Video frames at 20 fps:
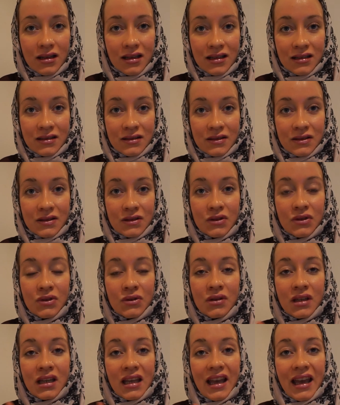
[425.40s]
is
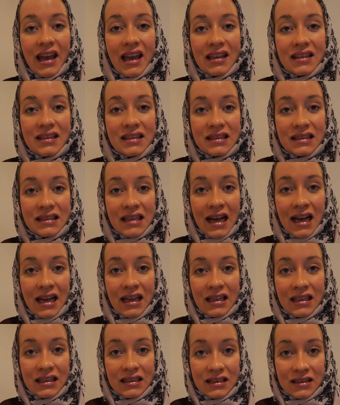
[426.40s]
doing
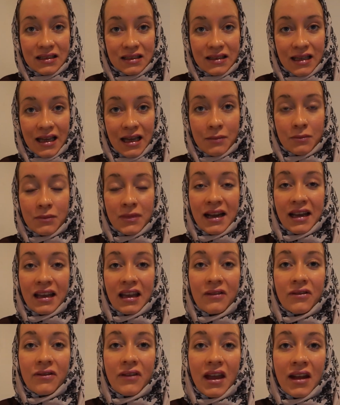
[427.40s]
exactly the same, like
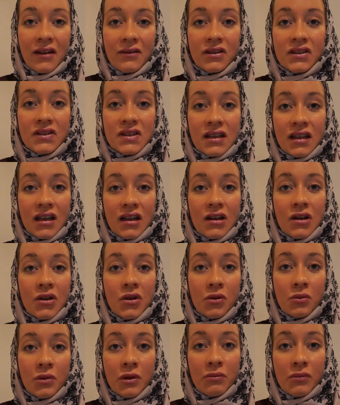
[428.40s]
if every single
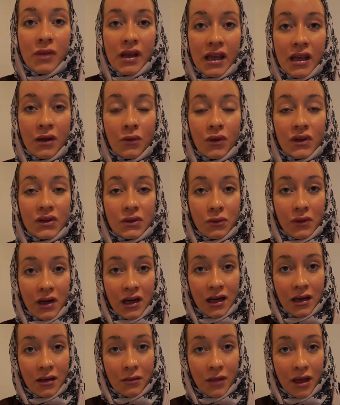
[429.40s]
human being was
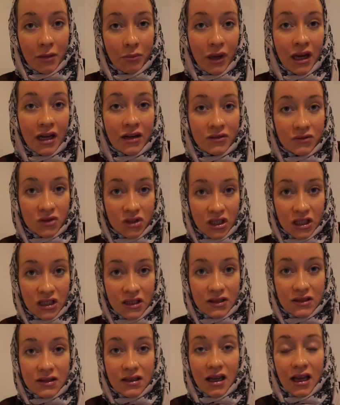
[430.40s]
wearing a pair of
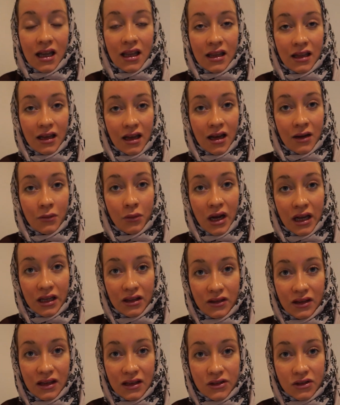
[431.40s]
jeans and a white
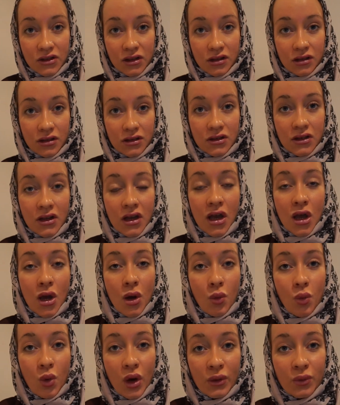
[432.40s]
t-shirt,
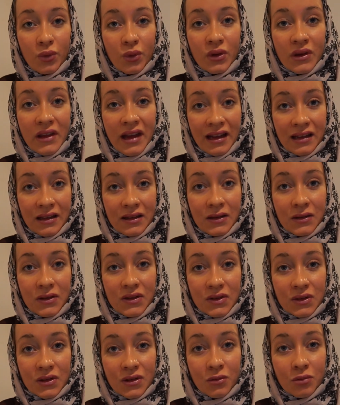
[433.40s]
what would that
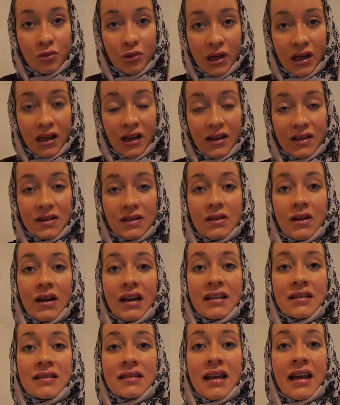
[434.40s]
sort of bring us? So
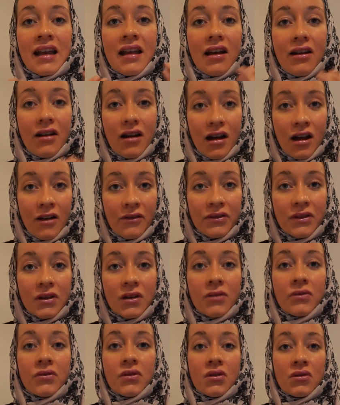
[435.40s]
let's say after a
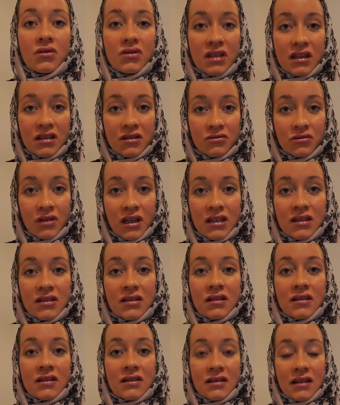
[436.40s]
few
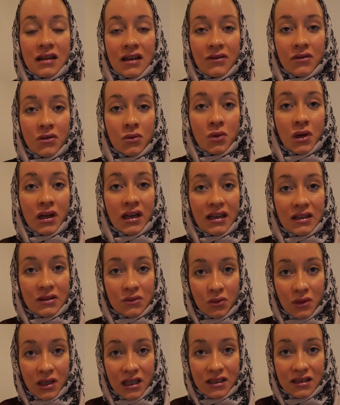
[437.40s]
generations and everyone has
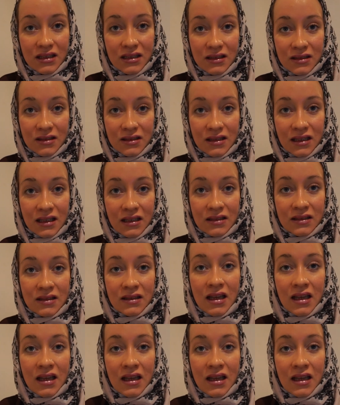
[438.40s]
wear these things,